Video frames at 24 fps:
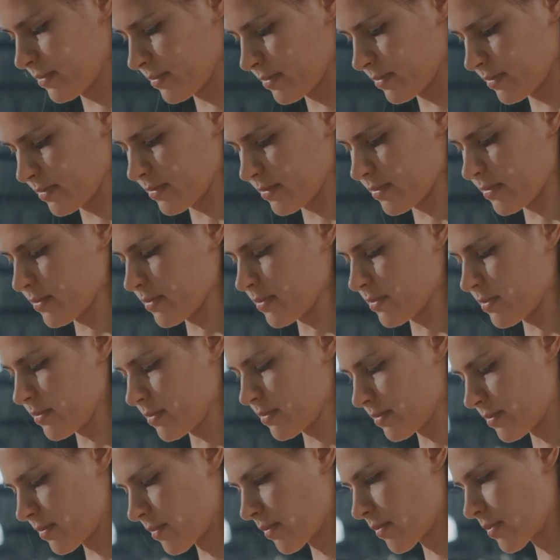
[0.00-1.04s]
into a potential
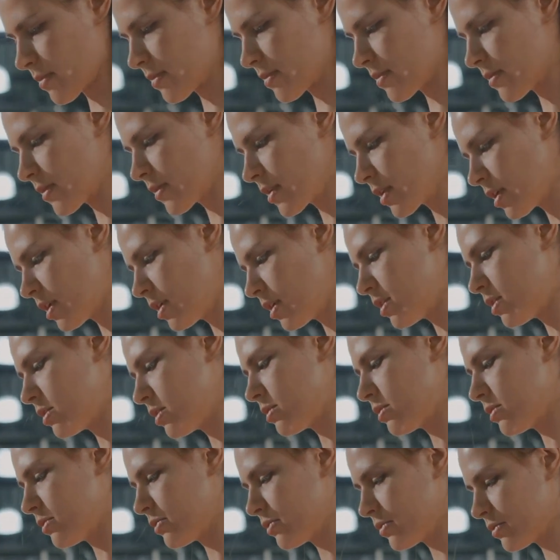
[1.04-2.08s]
gym every
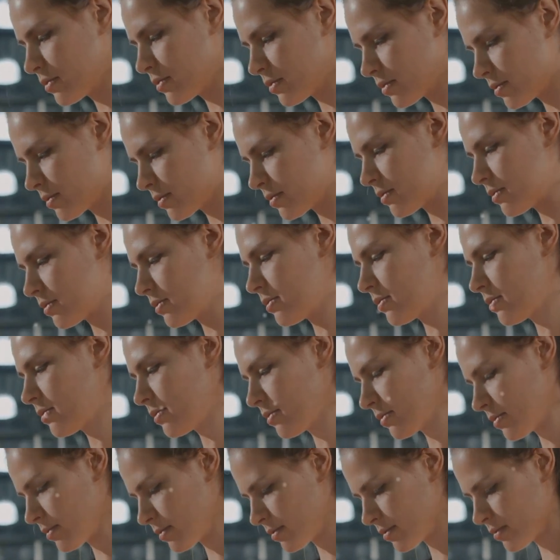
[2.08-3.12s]
meal into a
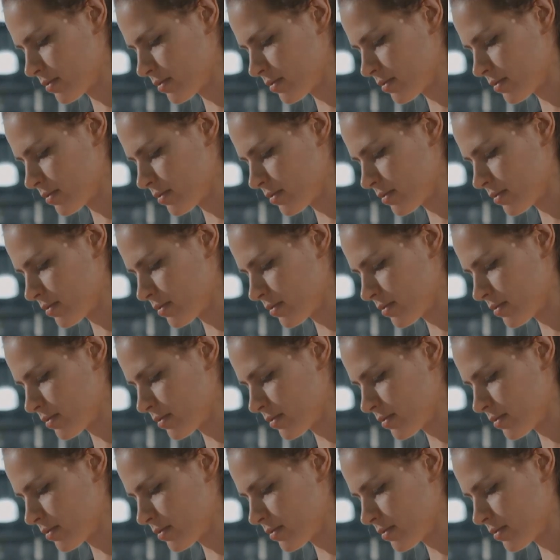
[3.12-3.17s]
calculated part